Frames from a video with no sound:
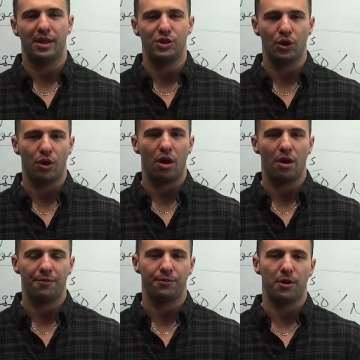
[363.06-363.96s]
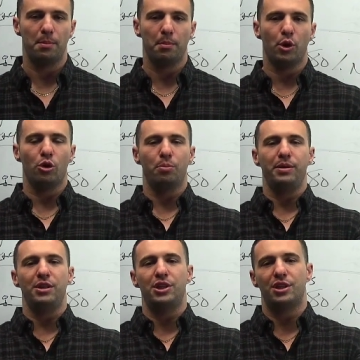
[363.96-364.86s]
I took off from Myrtle
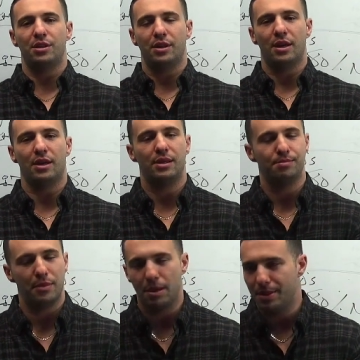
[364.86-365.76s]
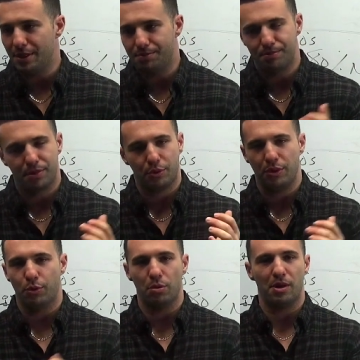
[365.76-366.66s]
Beach uh, maybe three,
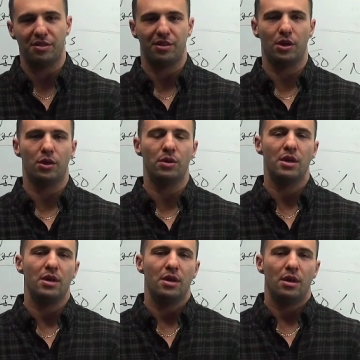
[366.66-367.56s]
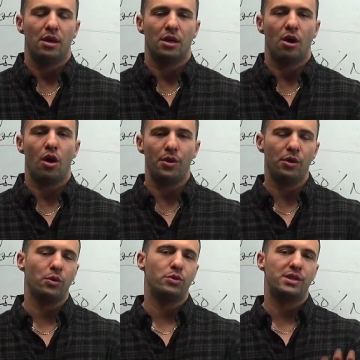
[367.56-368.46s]
four months ago. Uh, on the
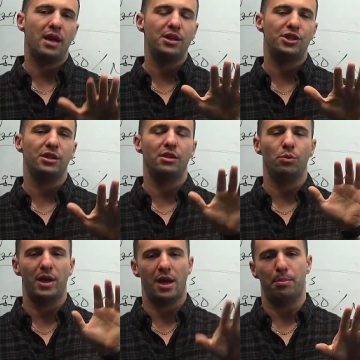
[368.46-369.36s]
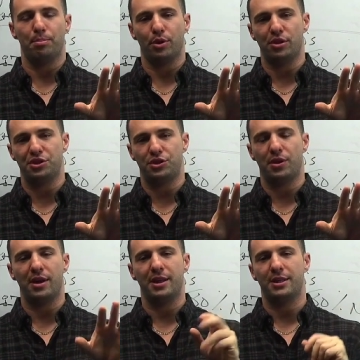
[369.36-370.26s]
rotation, we had a bird
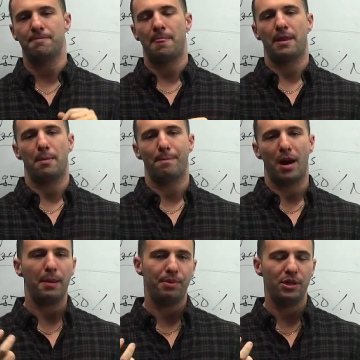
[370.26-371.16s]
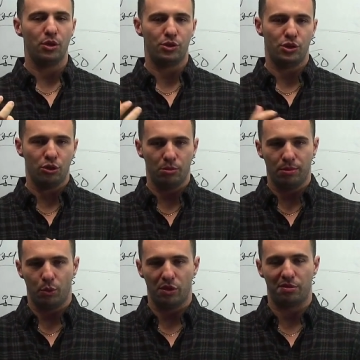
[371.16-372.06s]
strike. My pitot tube
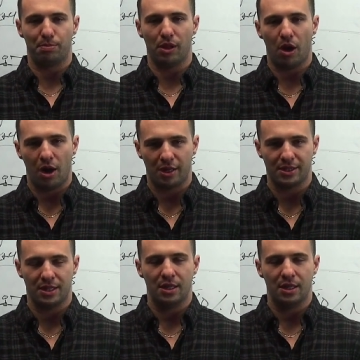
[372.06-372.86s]
was blocked.